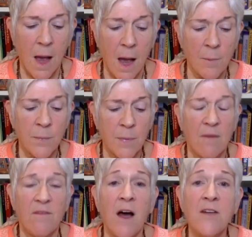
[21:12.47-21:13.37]

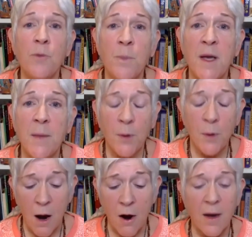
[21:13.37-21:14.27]
Vajra
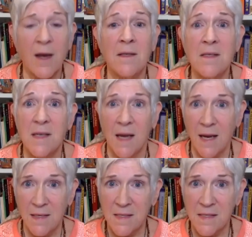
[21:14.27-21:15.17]
people are
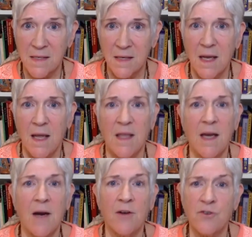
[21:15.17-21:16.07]
intense.
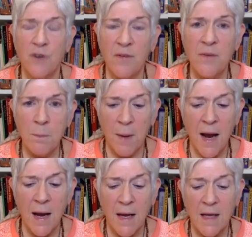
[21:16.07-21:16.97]
They are driven
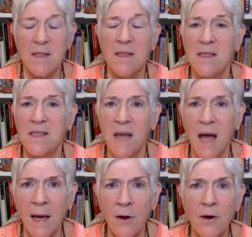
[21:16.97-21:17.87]
by
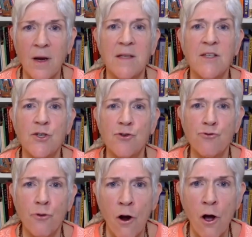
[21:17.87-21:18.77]
desire and
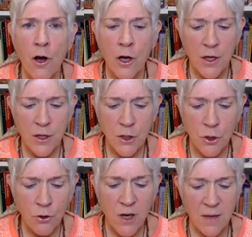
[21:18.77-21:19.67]
strong
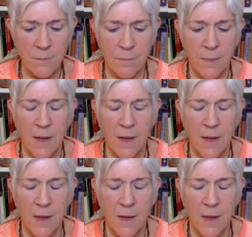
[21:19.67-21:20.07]
yearning.